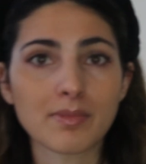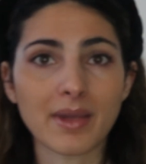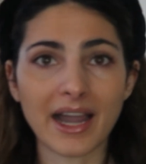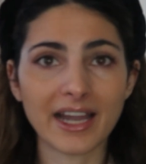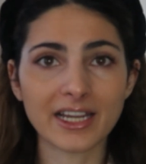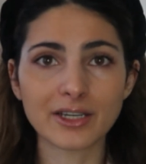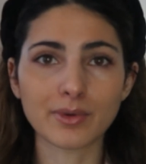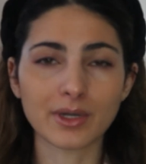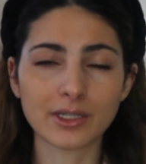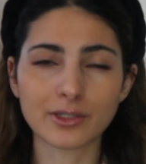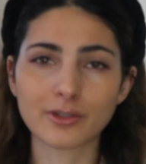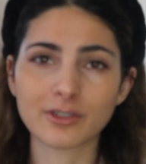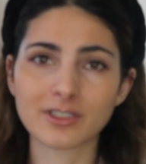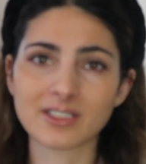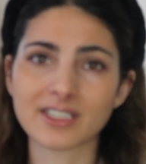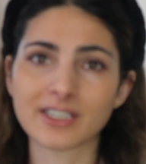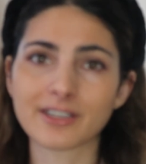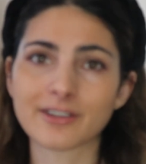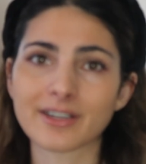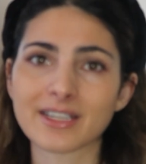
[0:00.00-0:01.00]
might want to
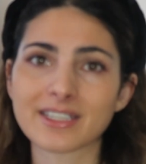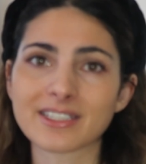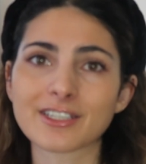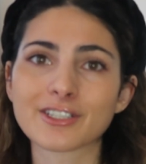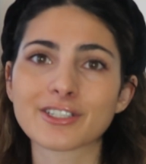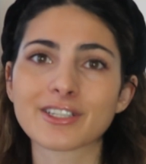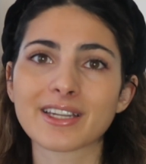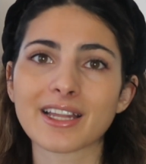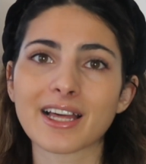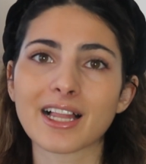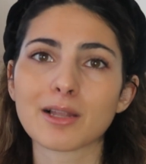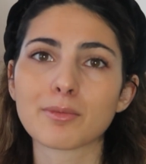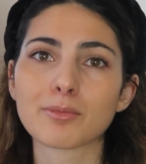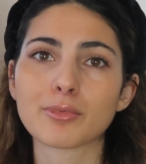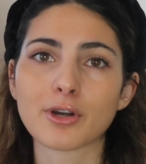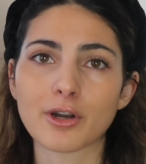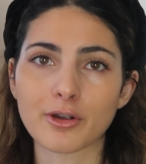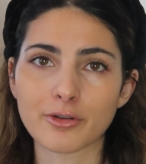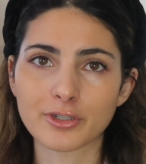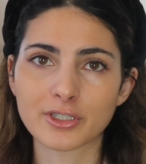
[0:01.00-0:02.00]
consider is a Chanel
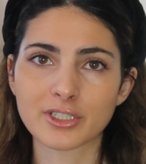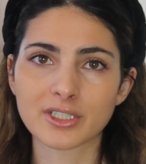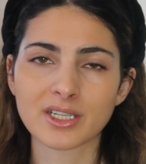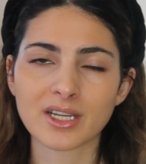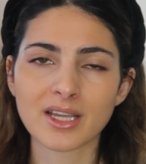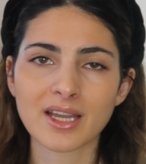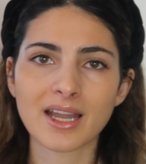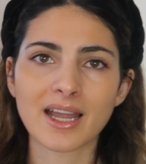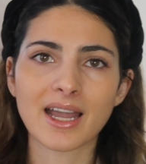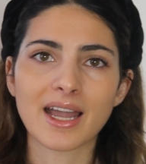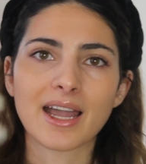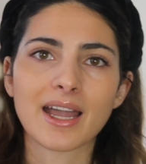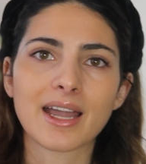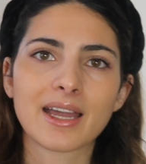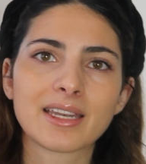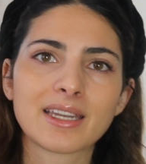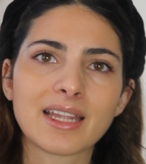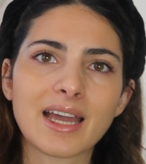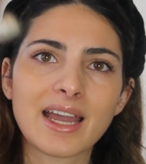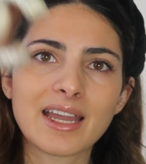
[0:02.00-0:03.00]
brooch,
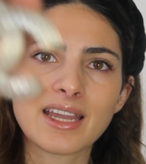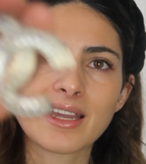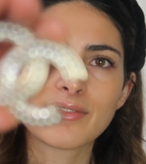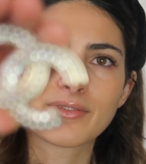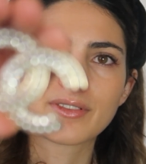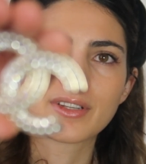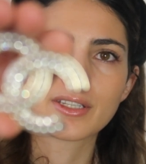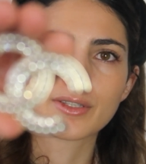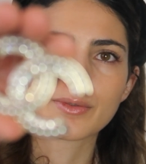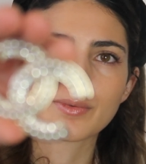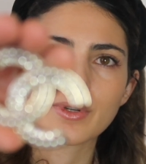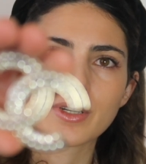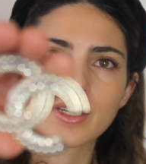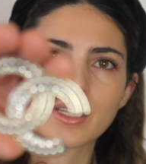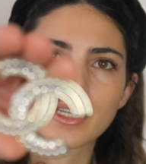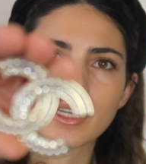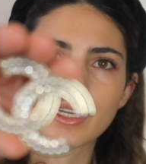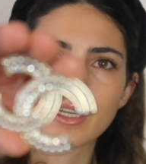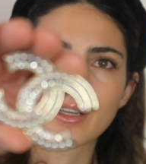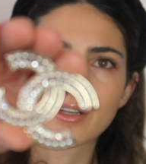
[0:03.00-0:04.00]
and I have this one
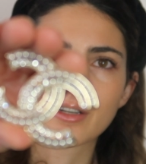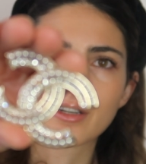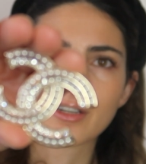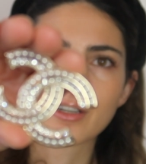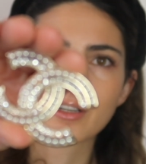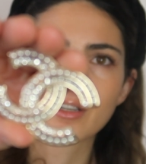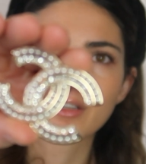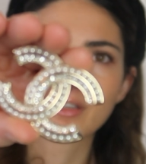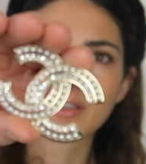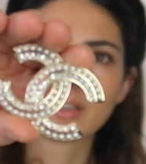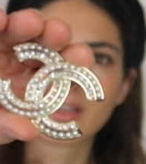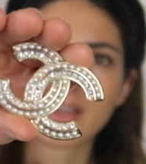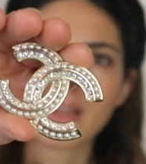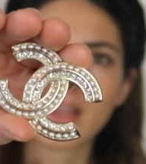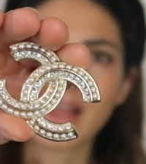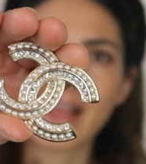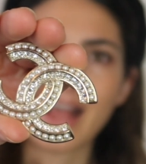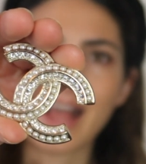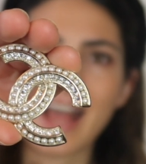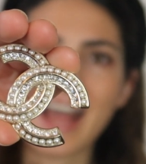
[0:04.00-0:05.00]
here.
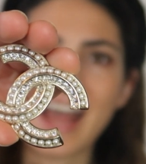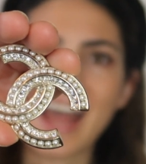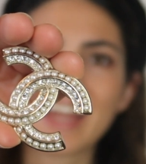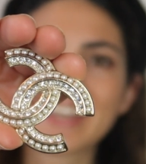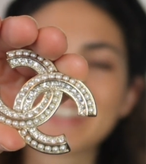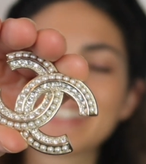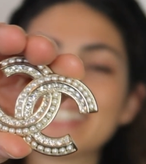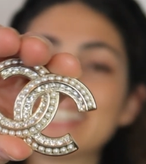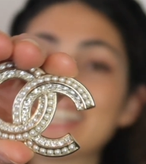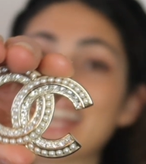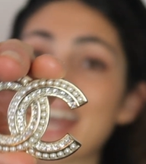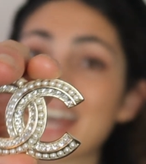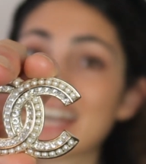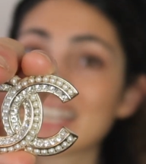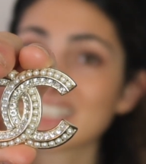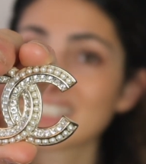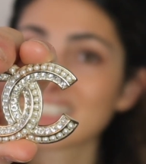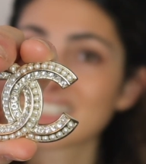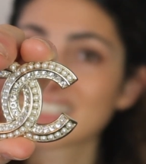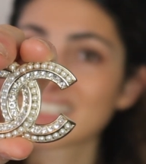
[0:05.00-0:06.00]
And
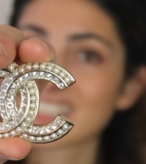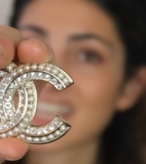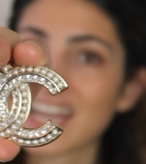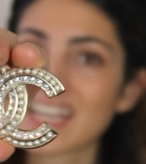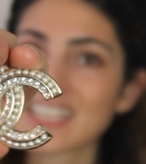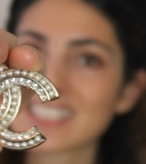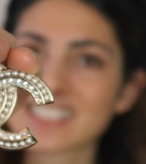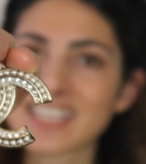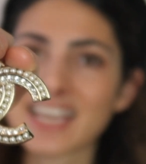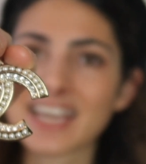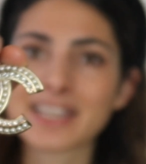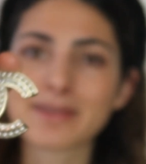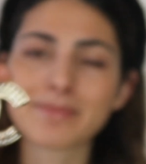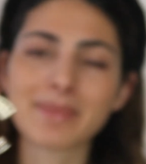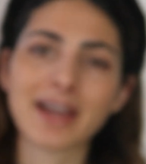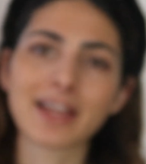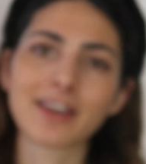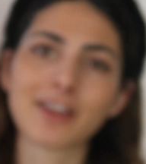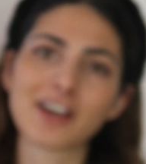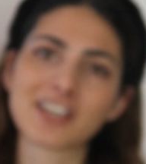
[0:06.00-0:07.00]
yes, I said in
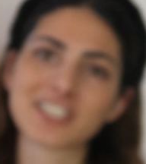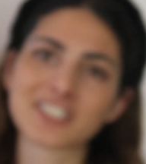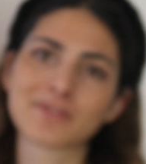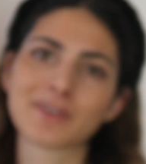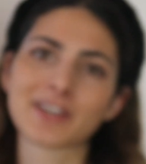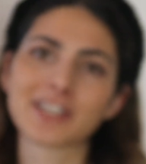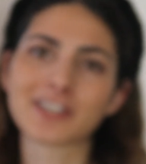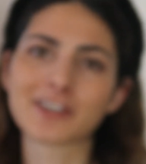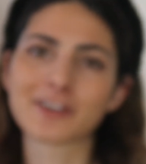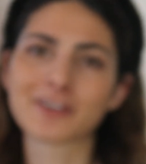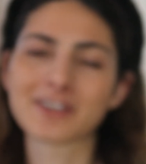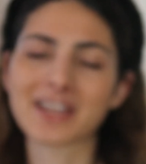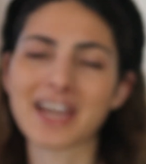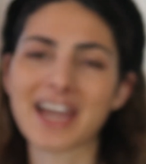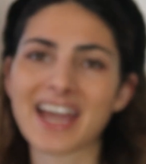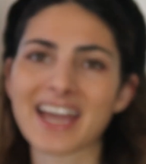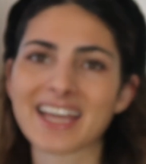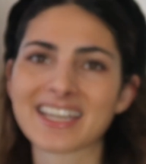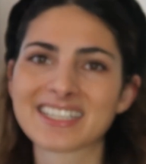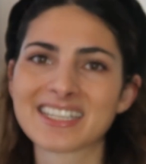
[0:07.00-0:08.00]
my last video
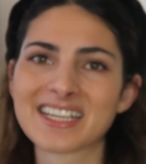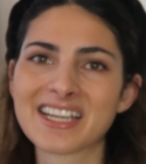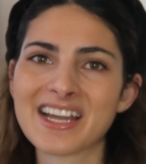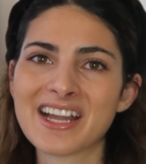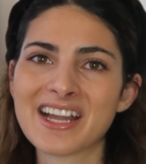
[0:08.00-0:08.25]
that